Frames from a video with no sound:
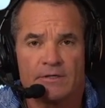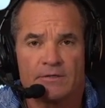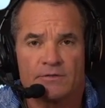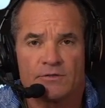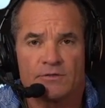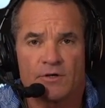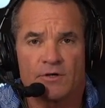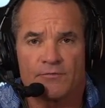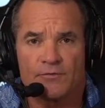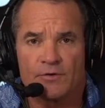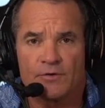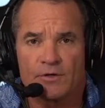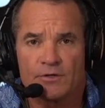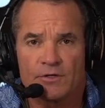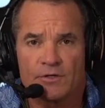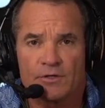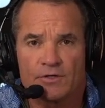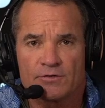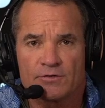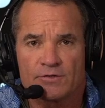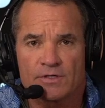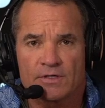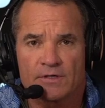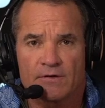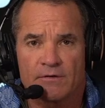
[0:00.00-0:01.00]
So if you're
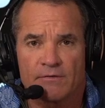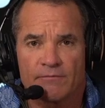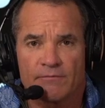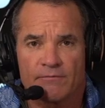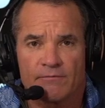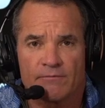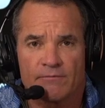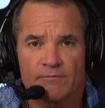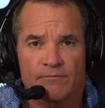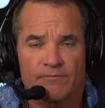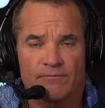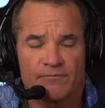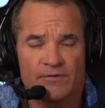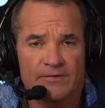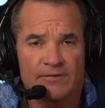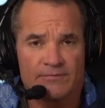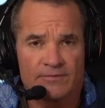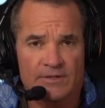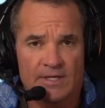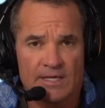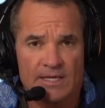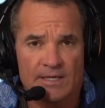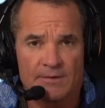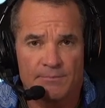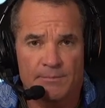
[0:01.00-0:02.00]
using
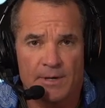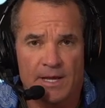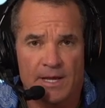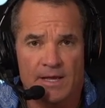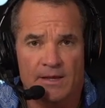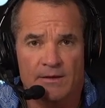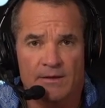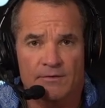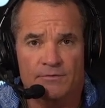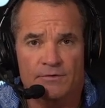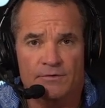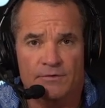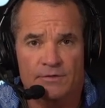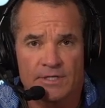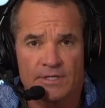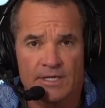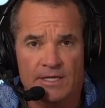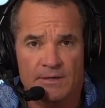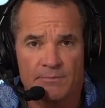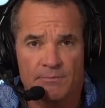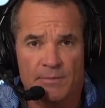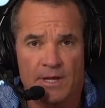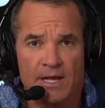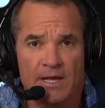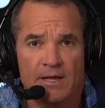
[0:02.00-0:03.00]
15 pound or
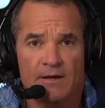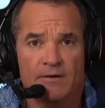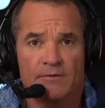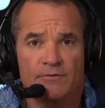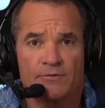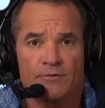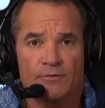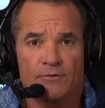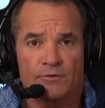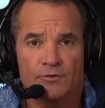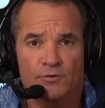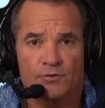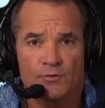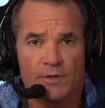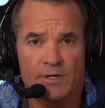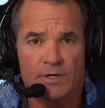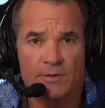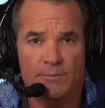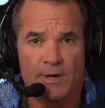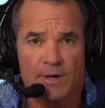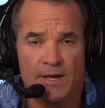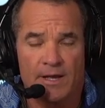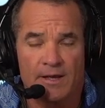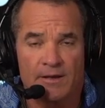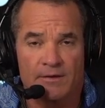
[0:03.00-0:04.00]
10 pound or 20
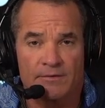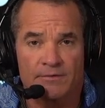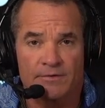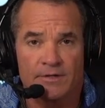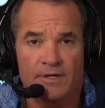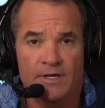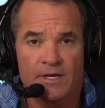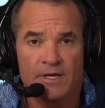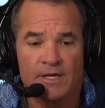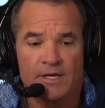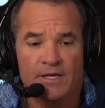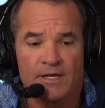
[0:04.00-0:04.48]
pound,